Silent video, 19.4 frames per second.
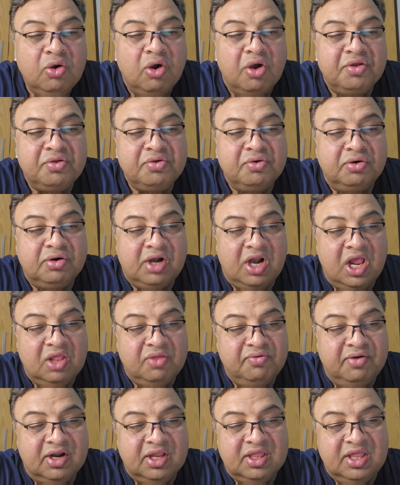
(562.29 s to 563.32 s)

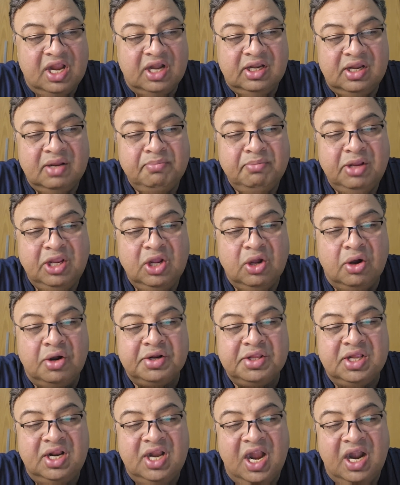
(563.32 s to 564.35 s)
costotransversectomy
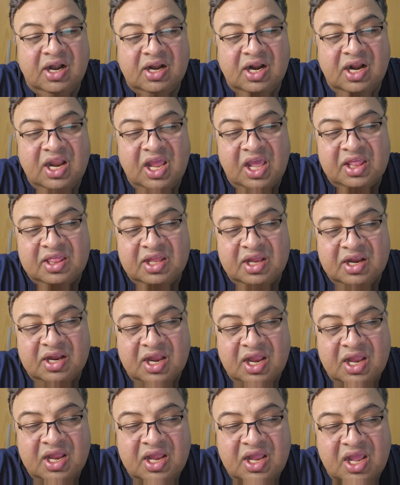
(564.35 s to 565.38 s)
or the lateral extra,
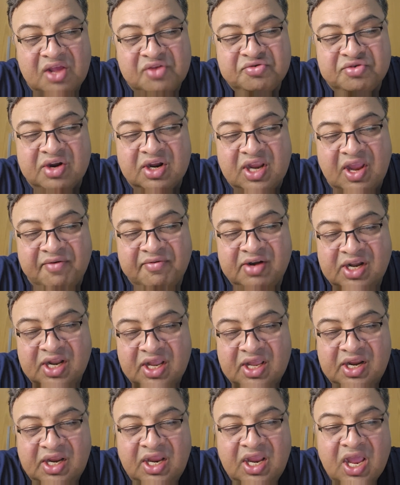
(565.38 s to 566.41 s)
uh, eh,
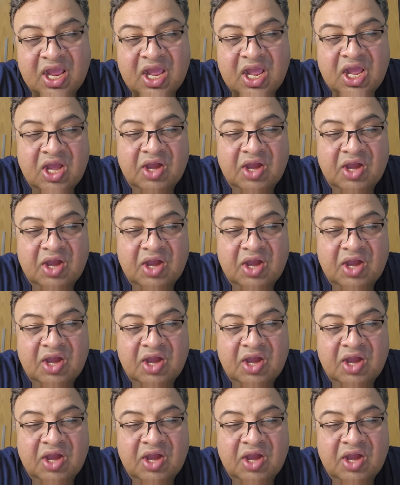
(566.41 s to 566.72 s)
extracavitary